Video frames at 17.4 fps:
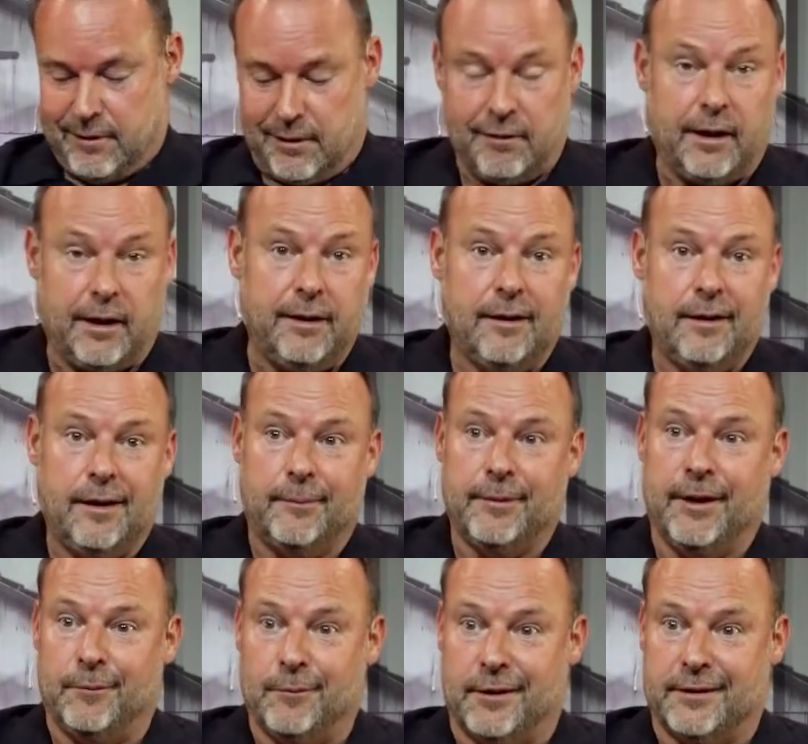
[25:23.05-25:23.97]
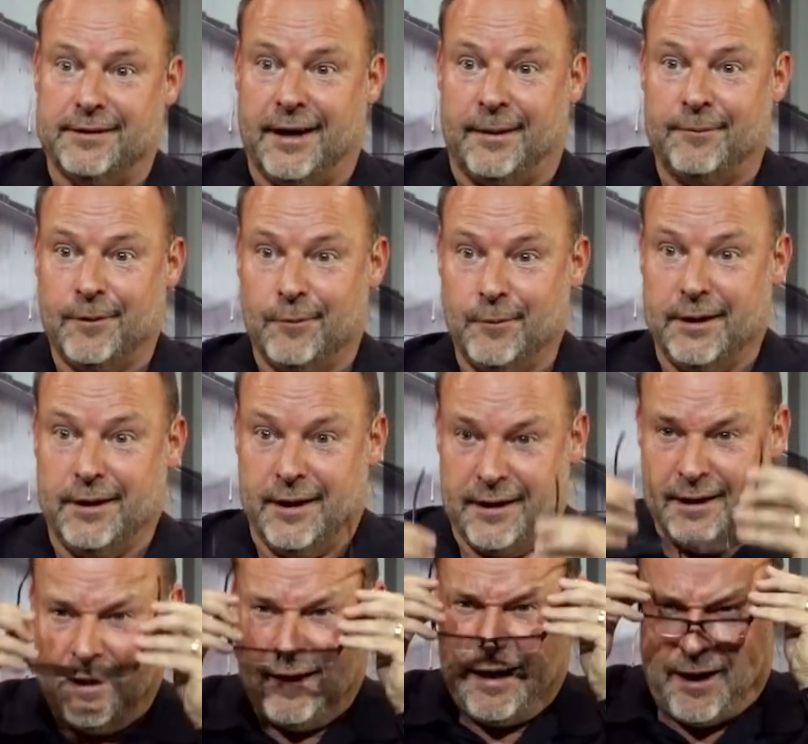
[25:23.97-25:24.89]
You ready? I'm getting worked up. We
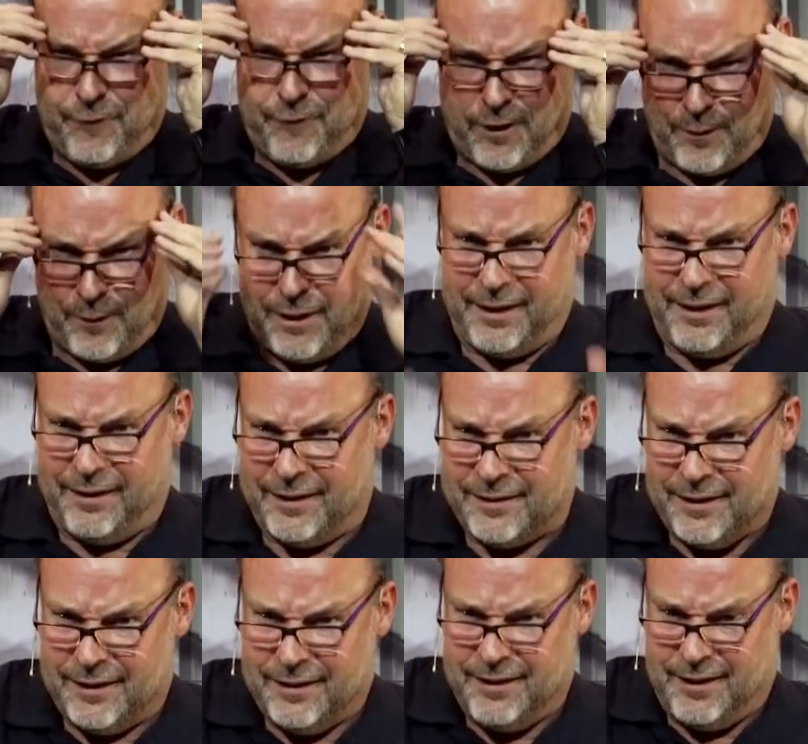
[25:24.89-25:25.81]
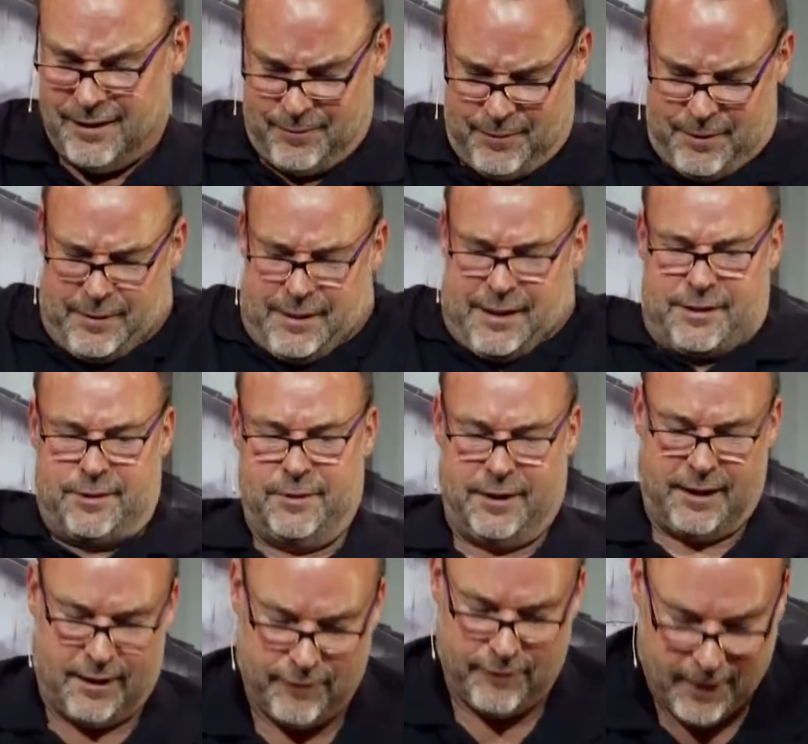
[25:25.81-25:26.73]
good. How far are we into this? Good, we only got
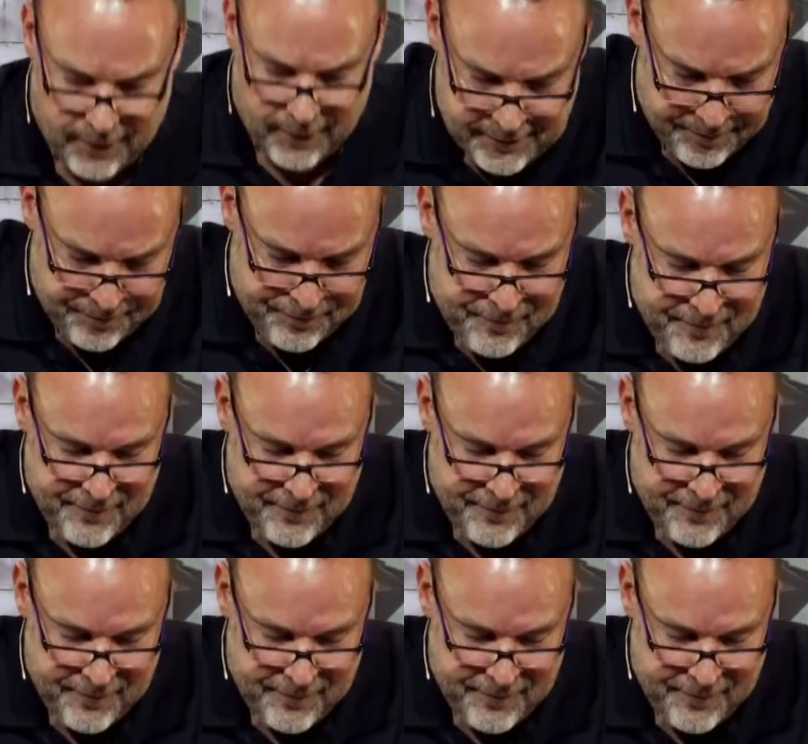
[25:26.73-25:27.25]
2.5 hours.